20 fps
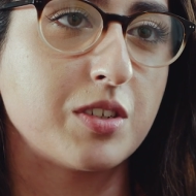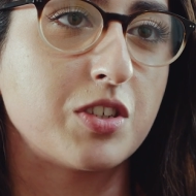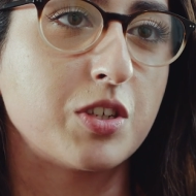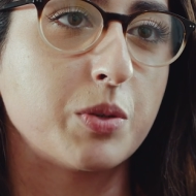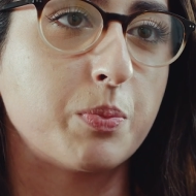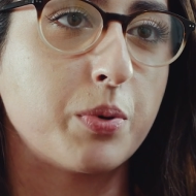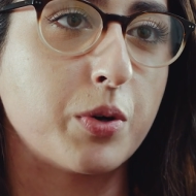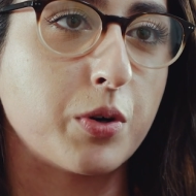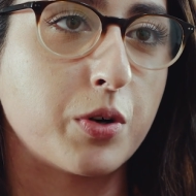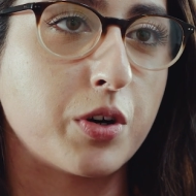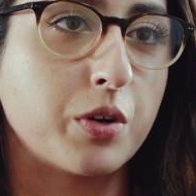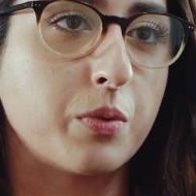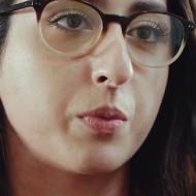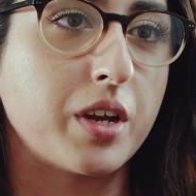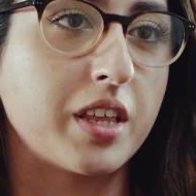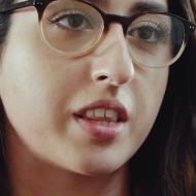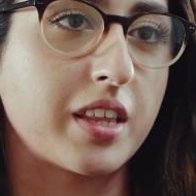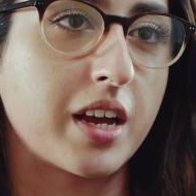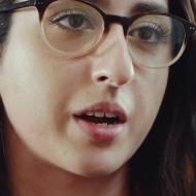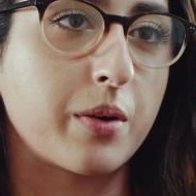support
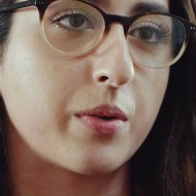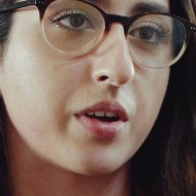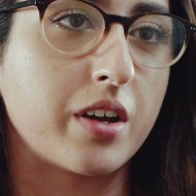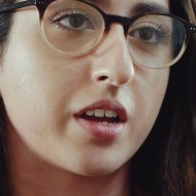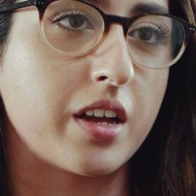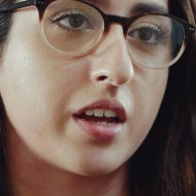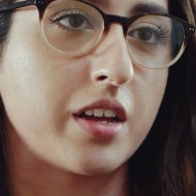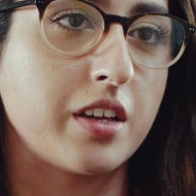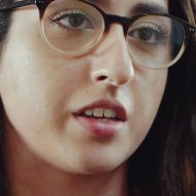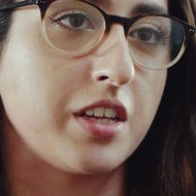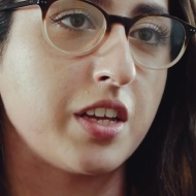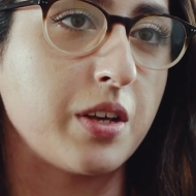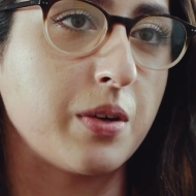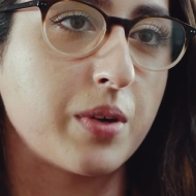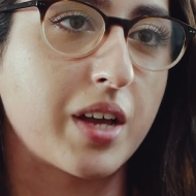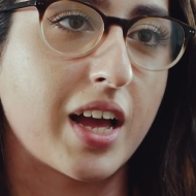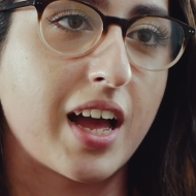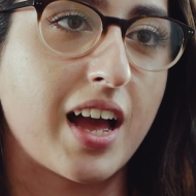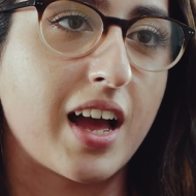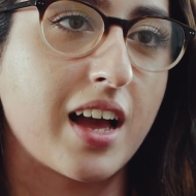with our
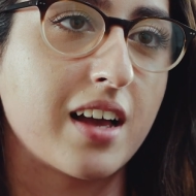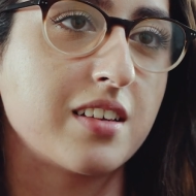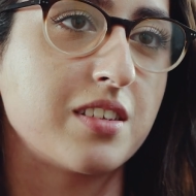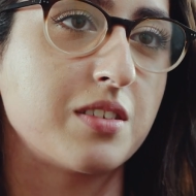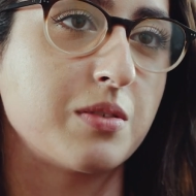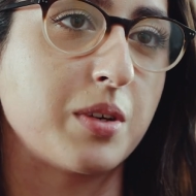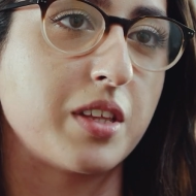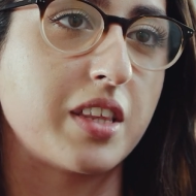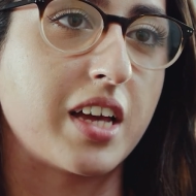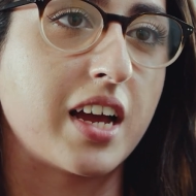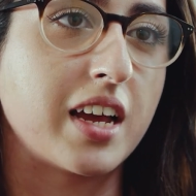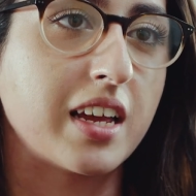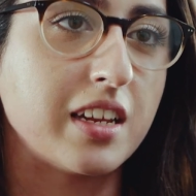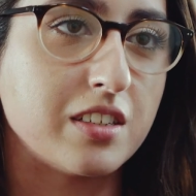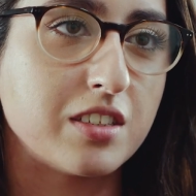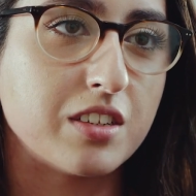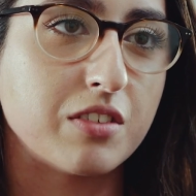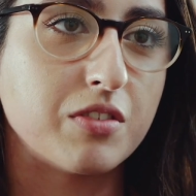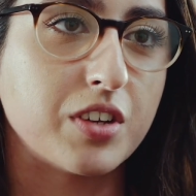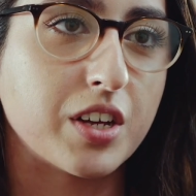UCAS, with our
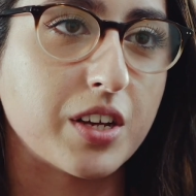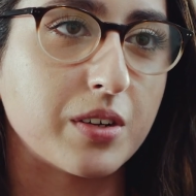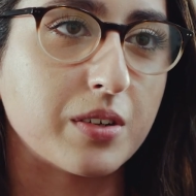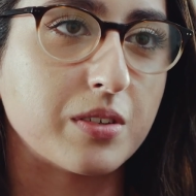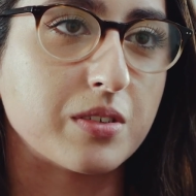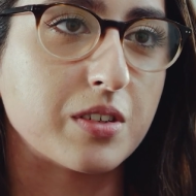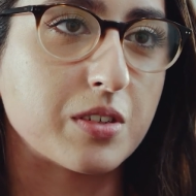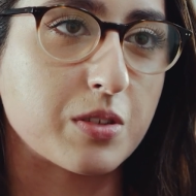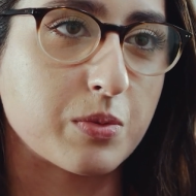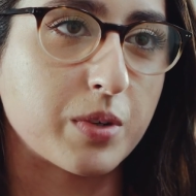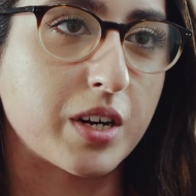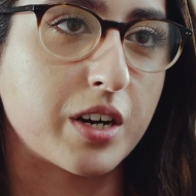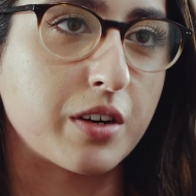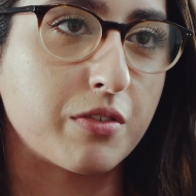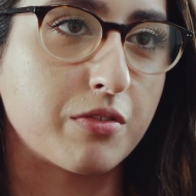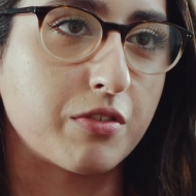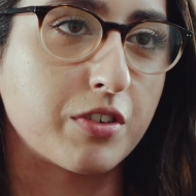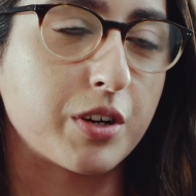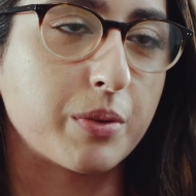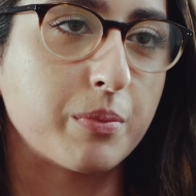interviews as well
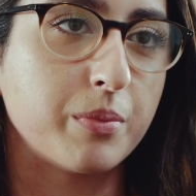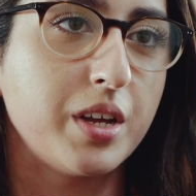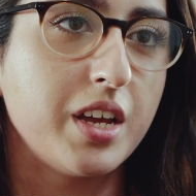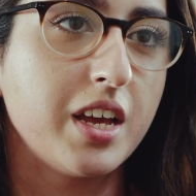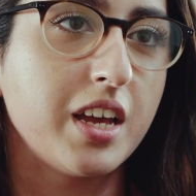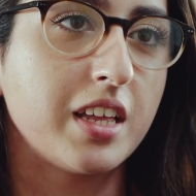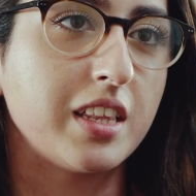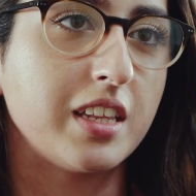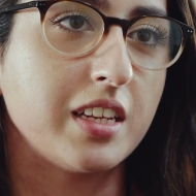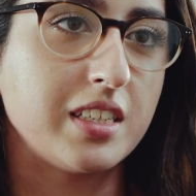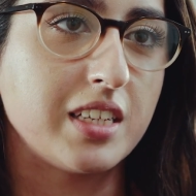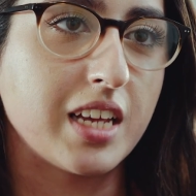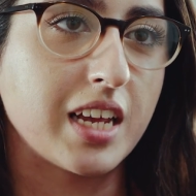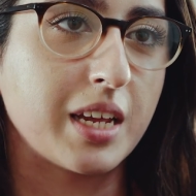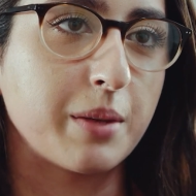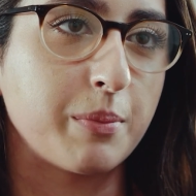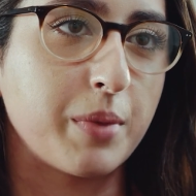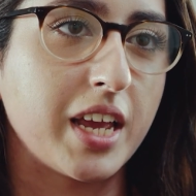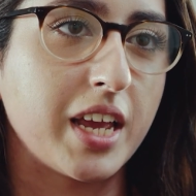from the team